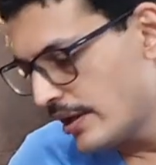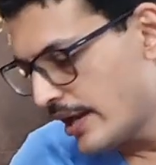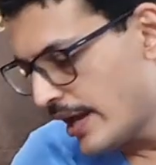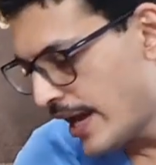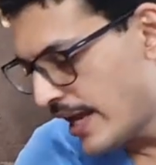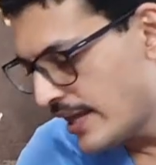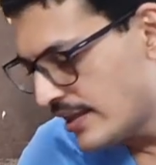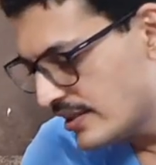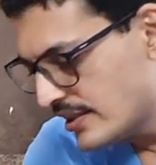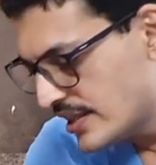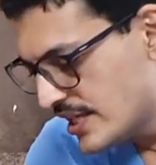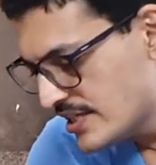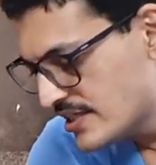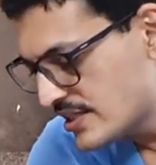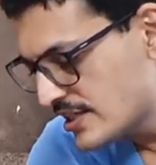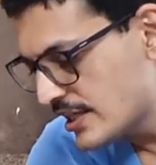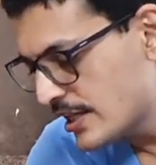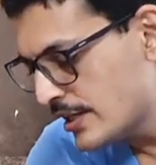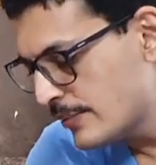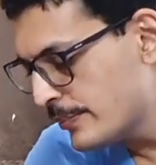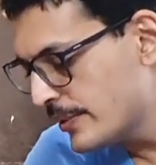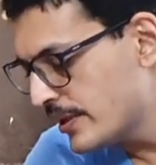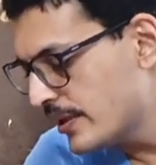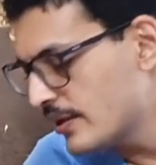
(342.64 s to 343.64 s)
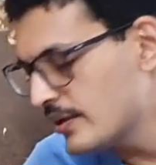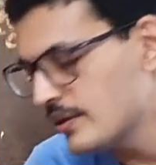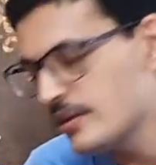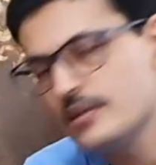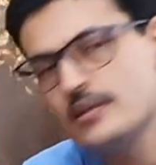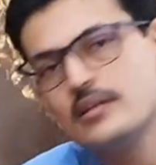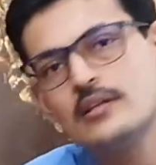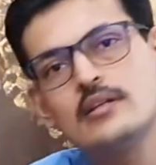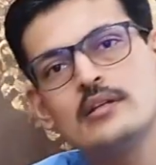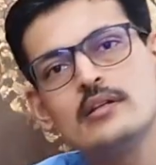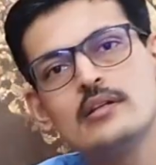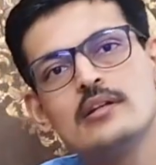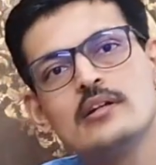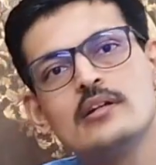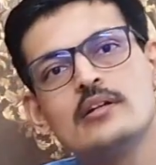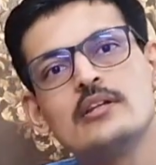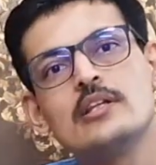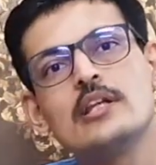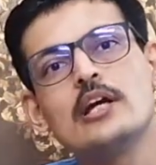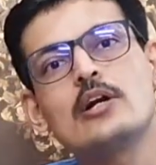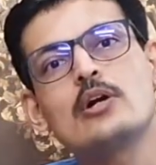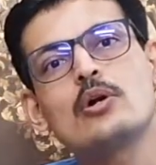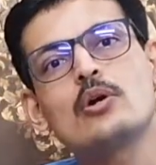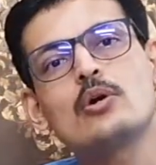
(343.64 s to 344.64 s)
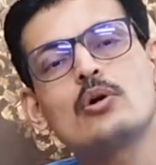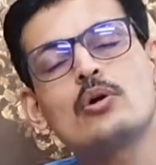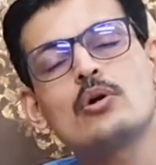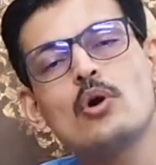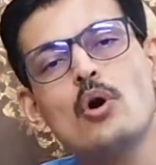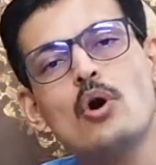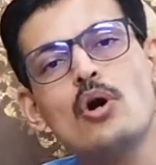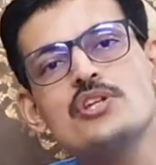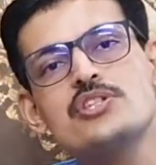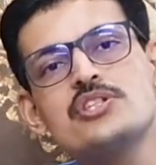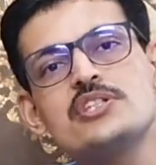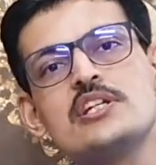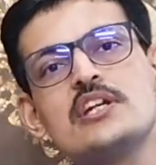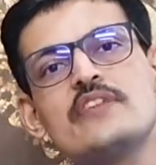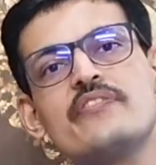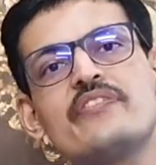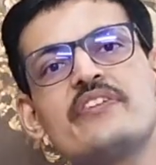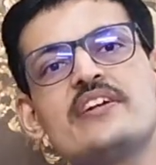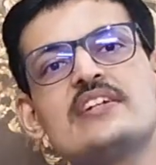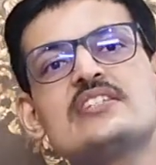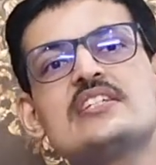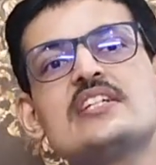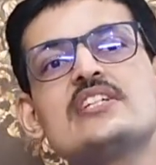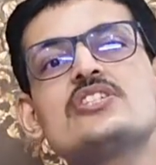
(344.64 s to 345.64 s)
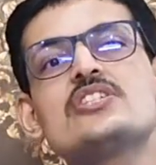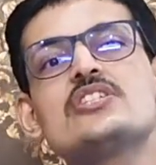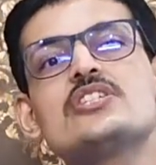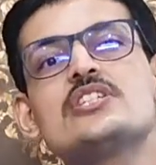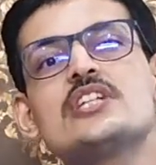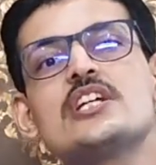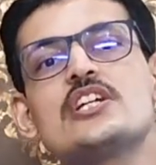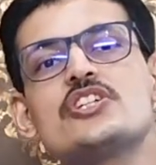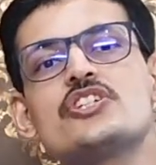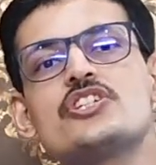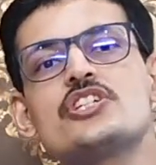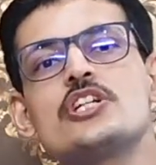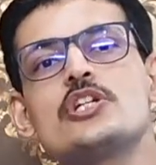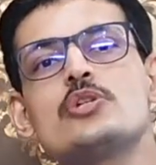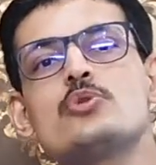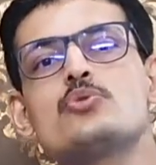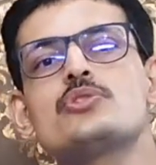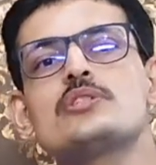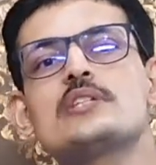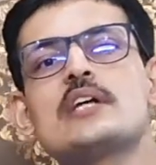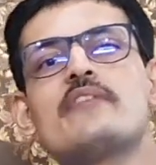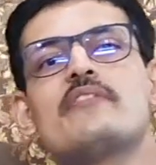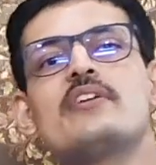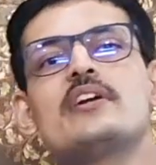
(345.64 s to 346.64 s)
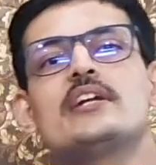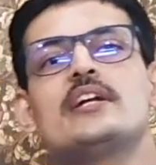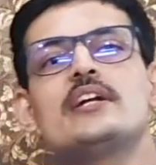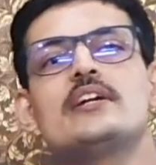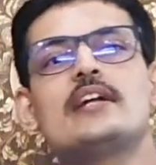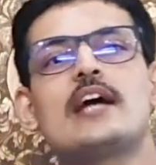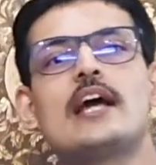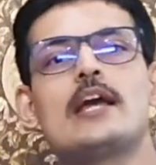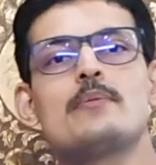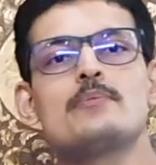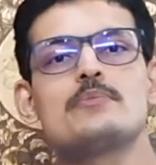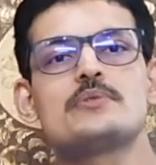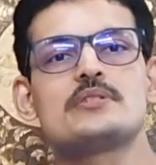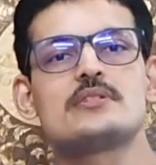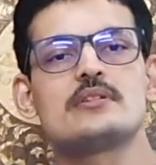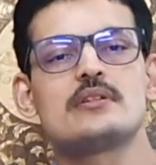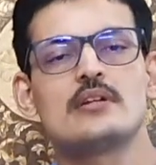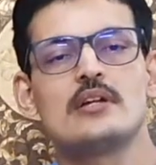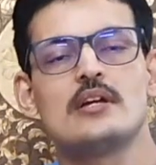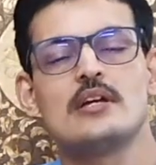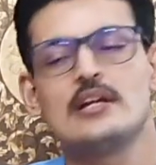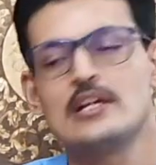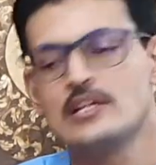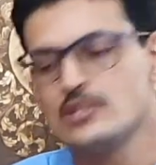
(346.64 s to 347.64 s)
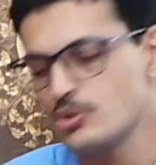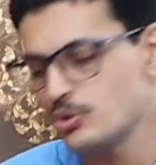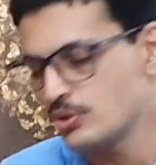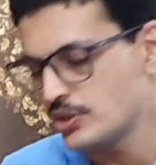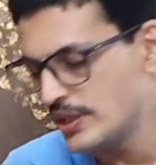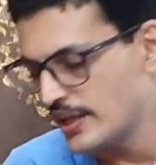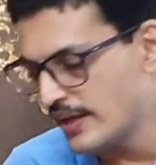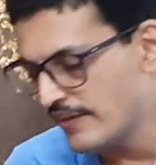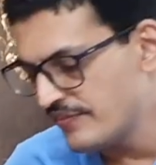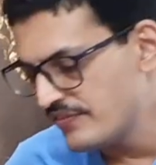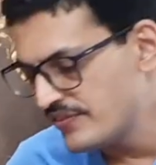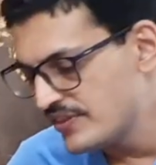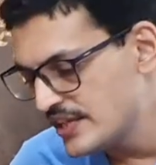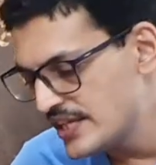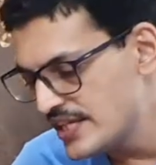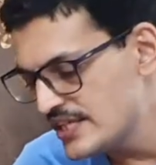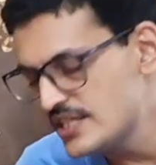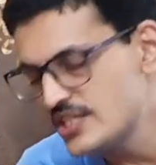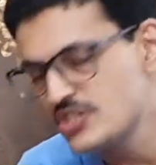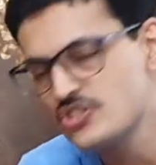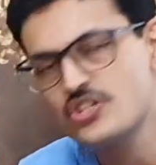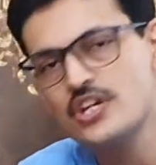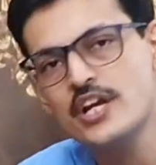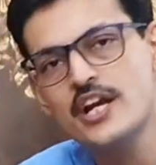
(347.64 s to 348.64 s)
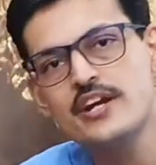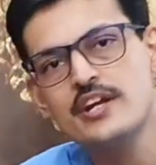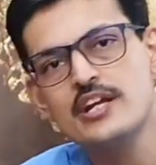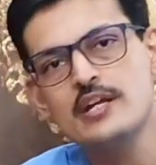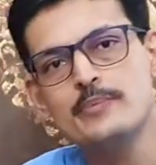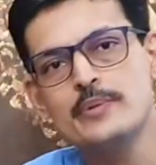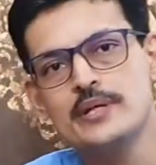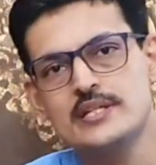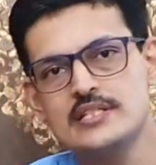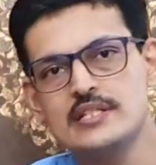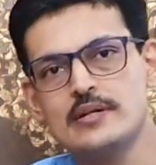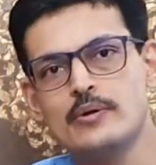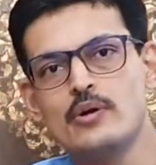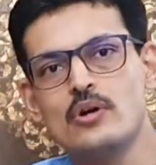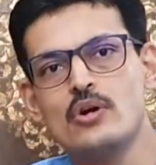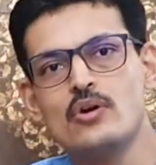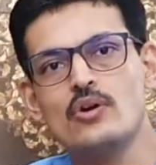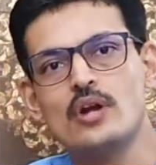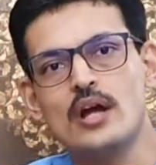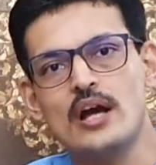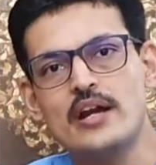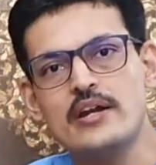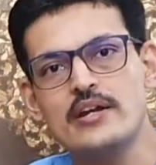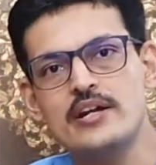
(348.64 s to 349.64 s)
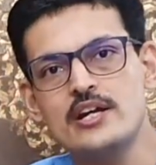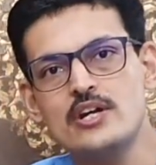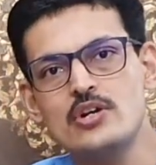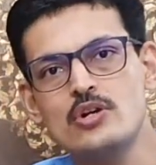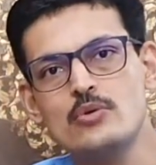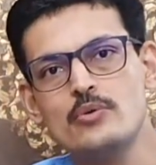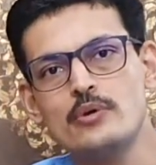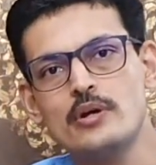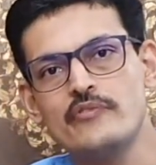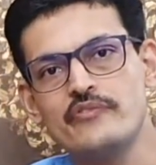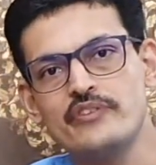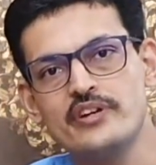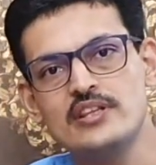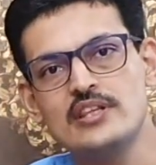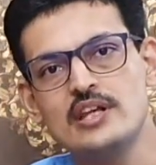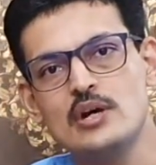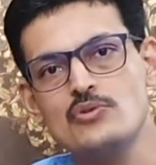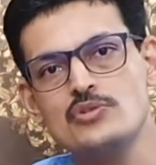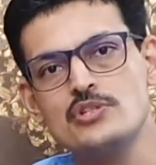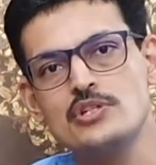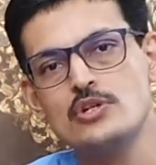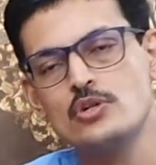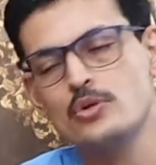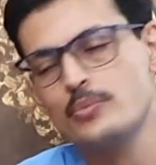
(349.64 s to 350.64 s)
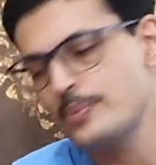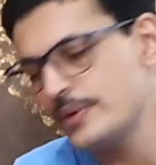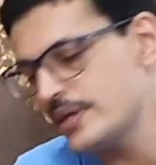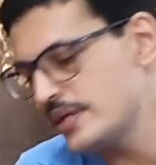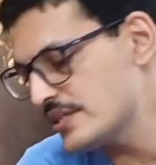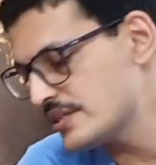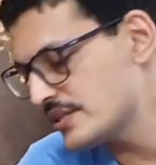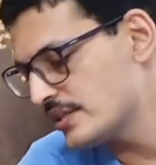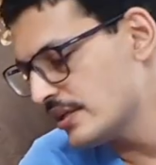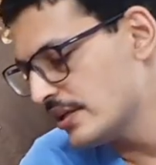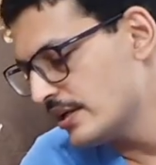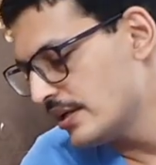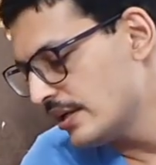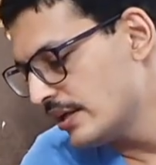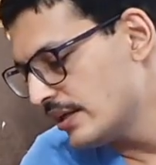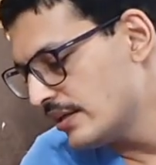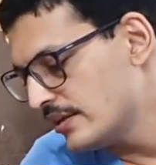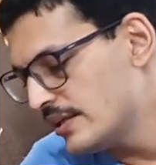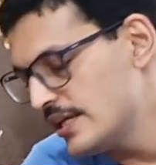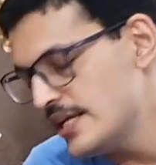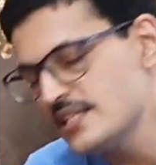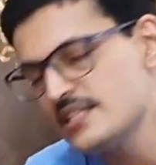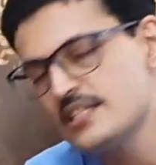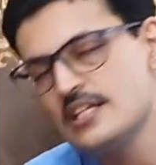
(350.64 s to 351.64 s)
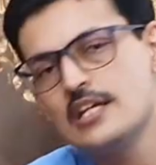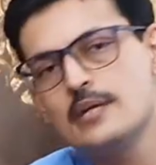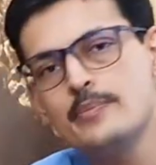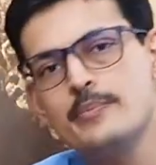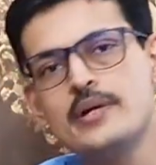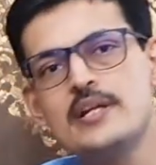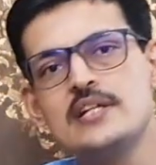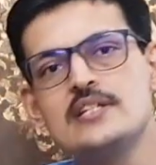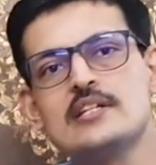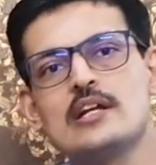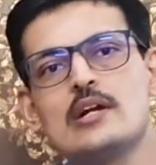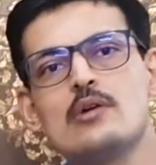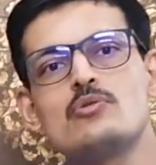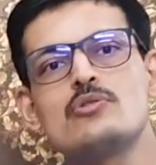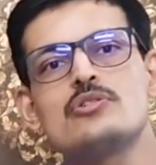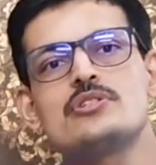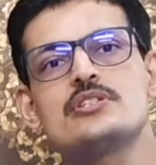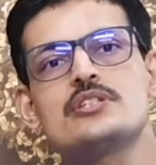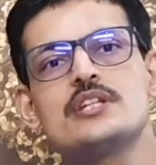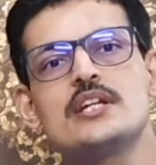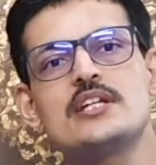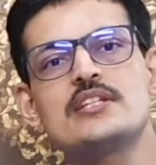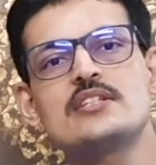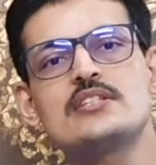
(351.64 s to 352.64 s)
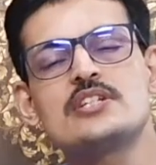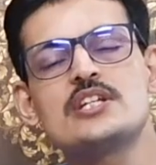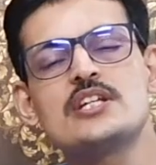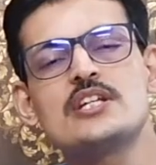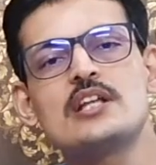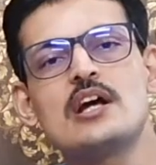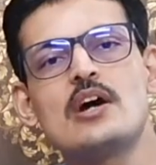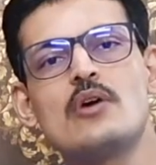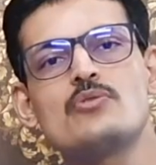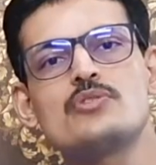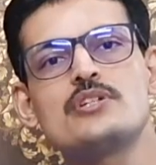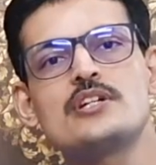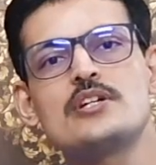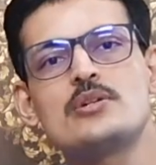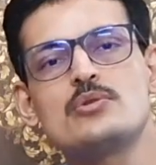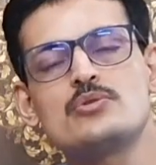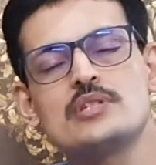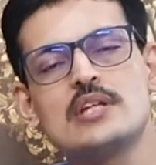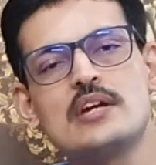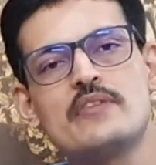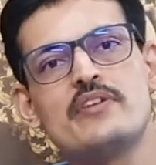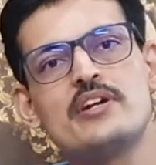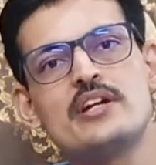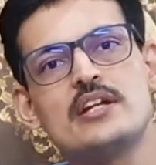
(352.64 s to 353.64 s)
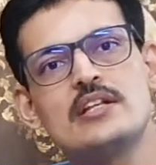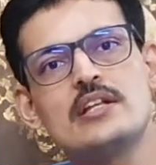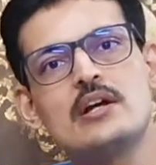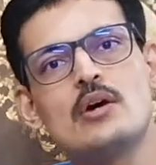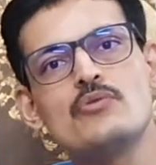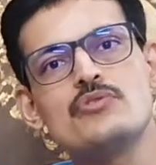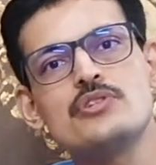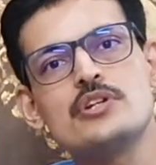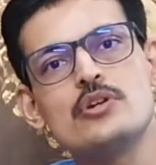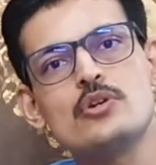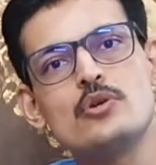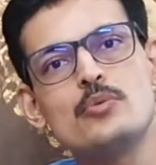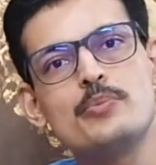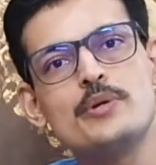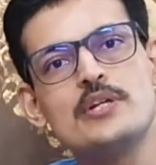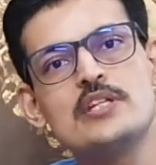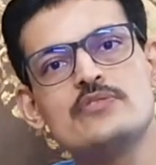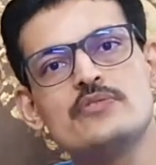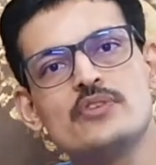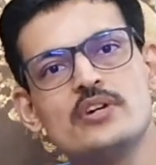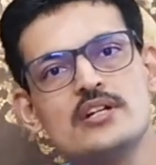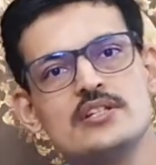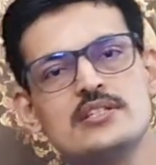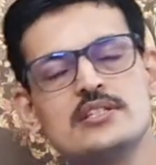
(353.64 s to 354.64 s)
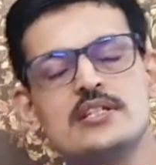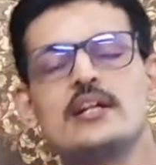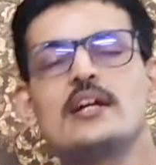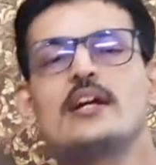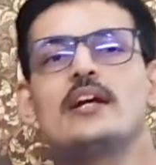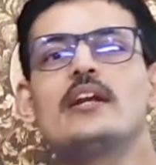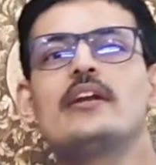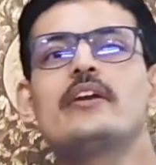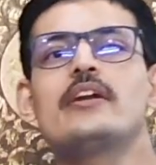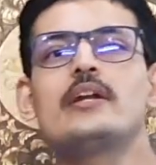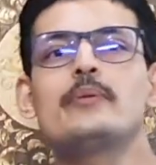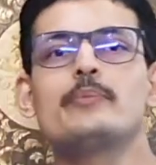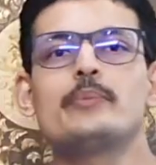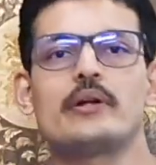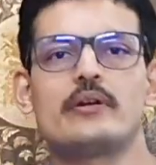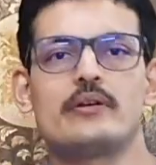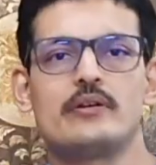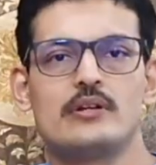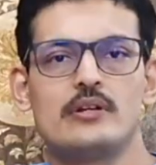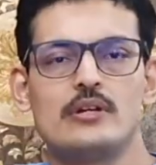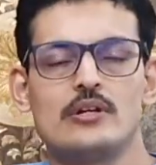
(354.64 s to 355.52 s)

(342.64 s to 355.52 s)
and this Reamer, the cost difference is 60 to 70 times. So if this straight Reamer is around 1000 rupees, this Reamer is around 60,000 to 70,000 rupees for a single Reamer.